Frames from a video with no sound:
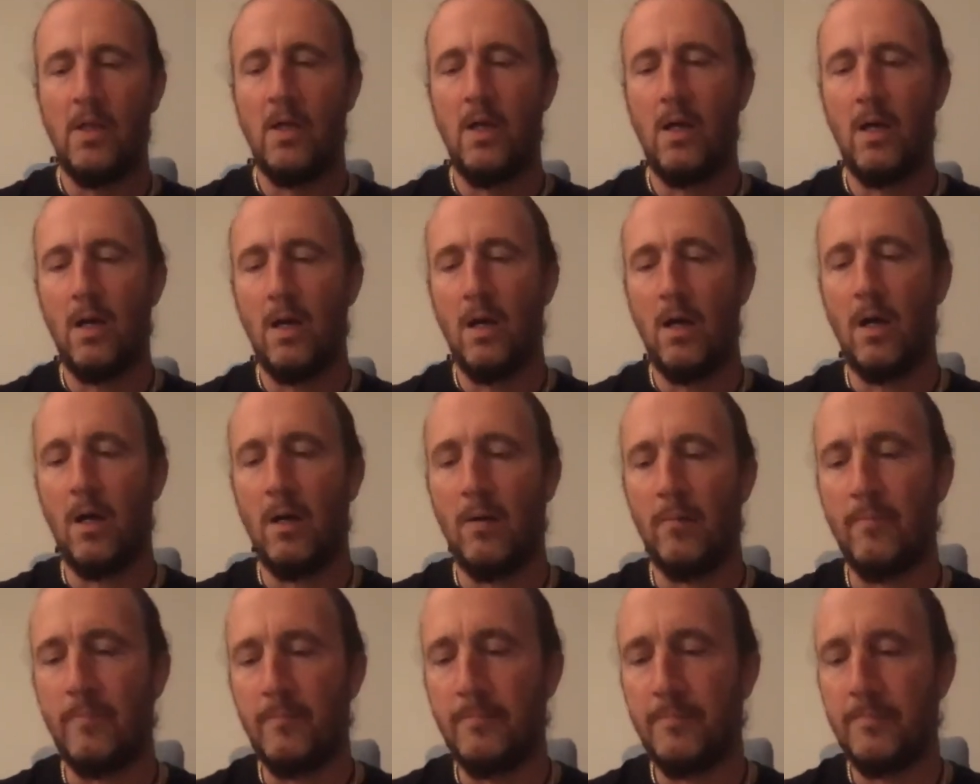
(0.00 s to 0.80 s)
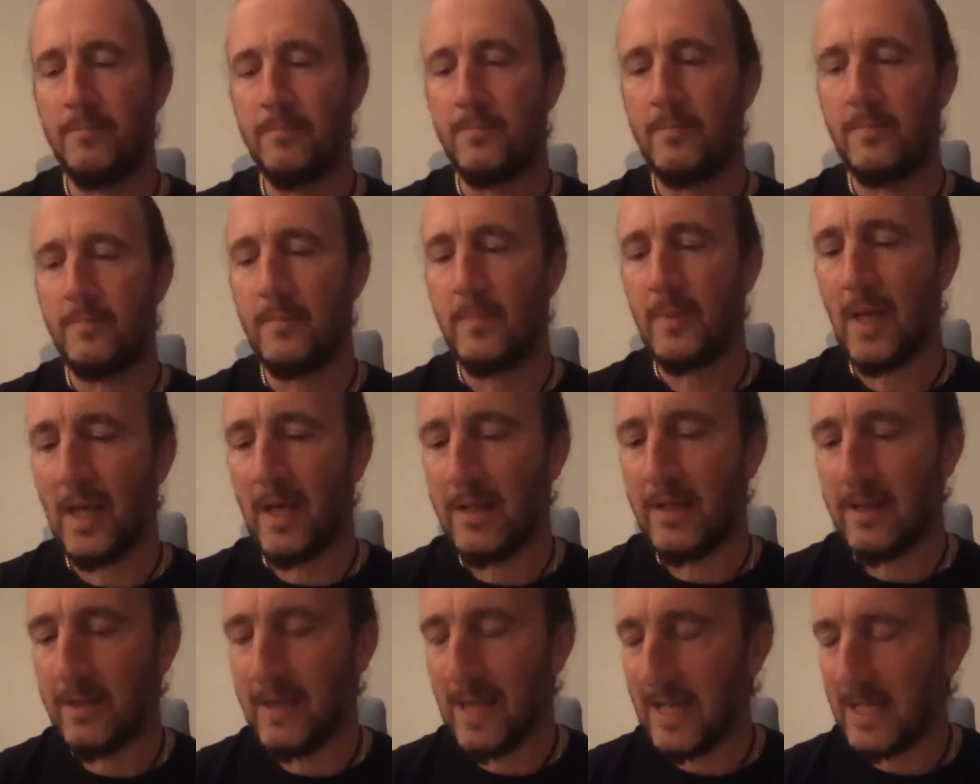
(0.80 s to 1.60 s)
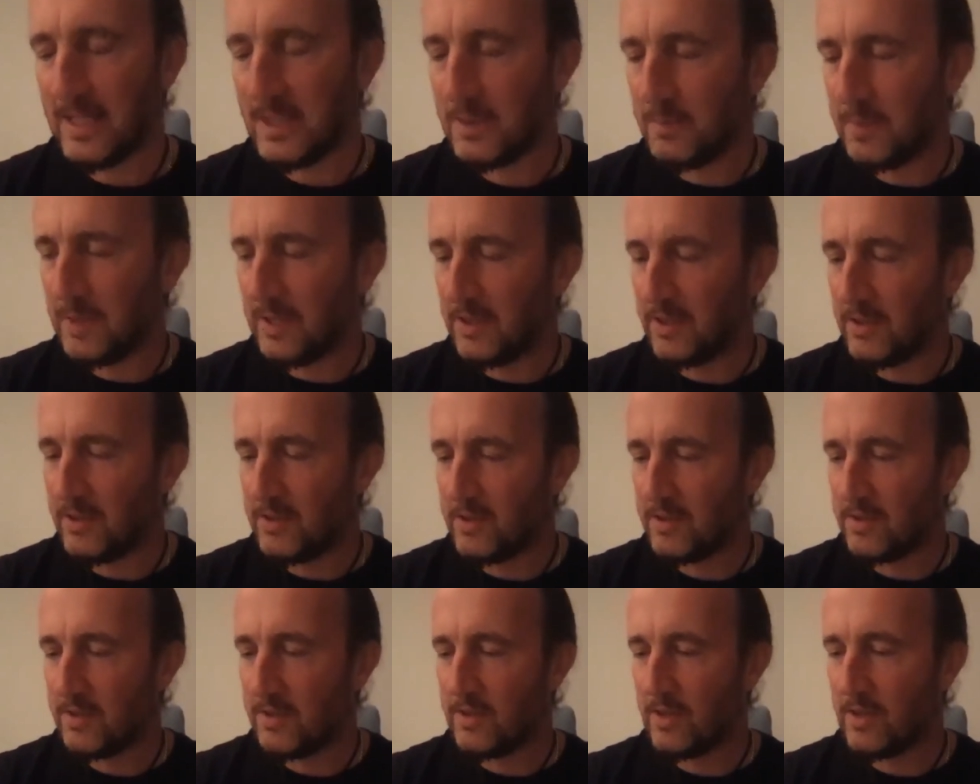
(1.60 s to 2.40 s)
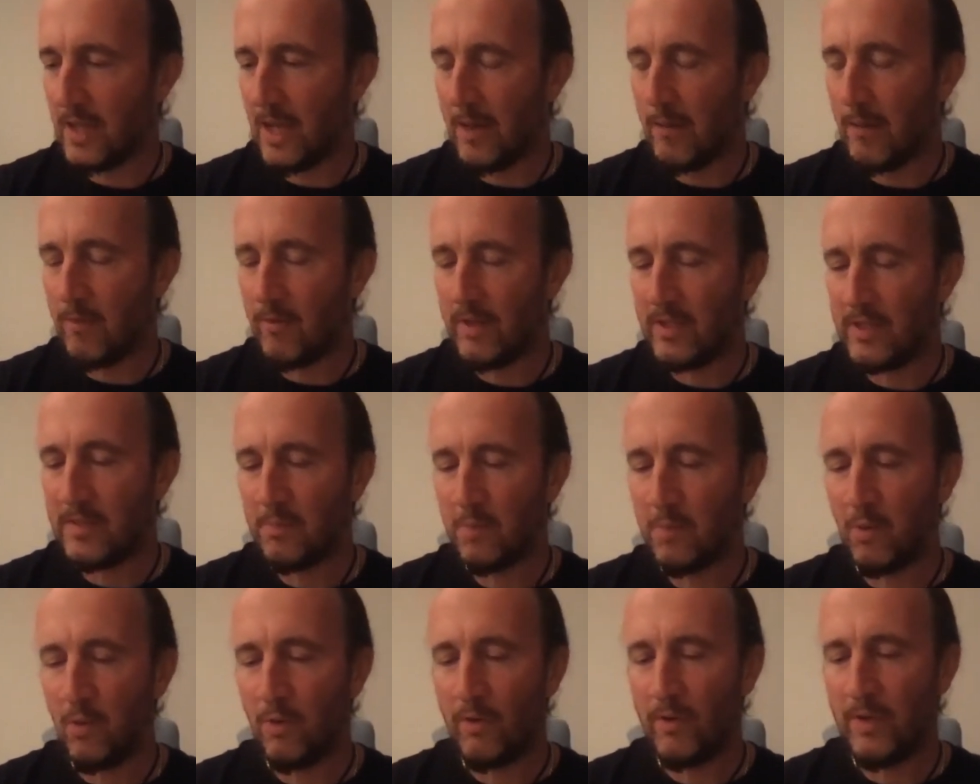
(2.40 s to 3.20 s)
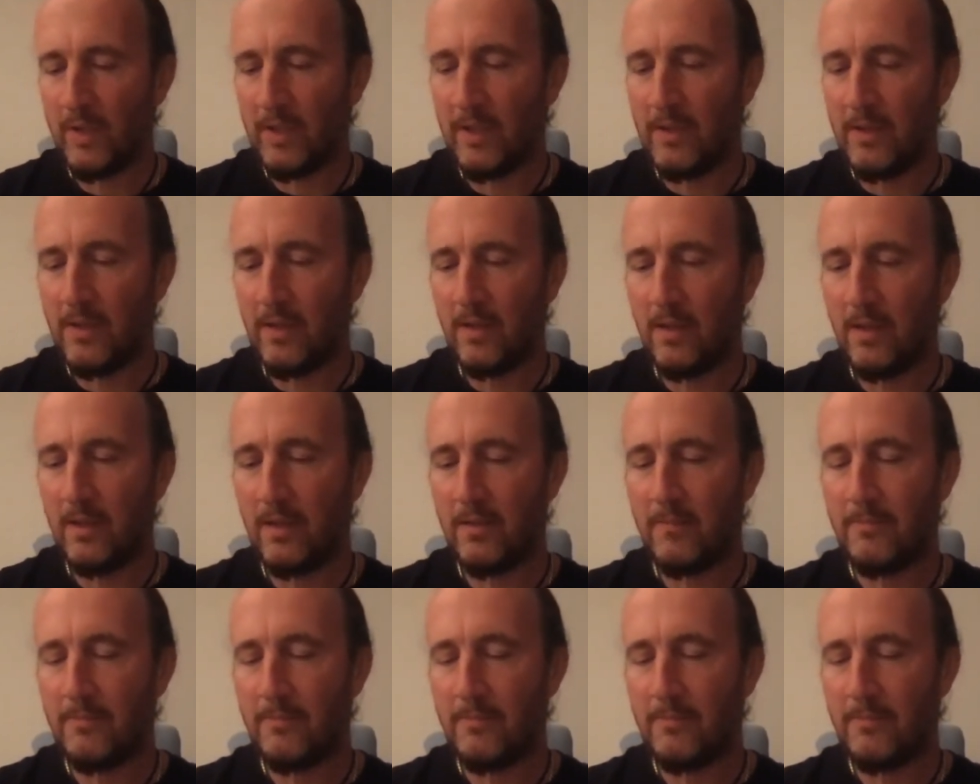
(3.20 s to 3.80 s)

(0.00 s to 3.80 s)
and that's because they were exploring the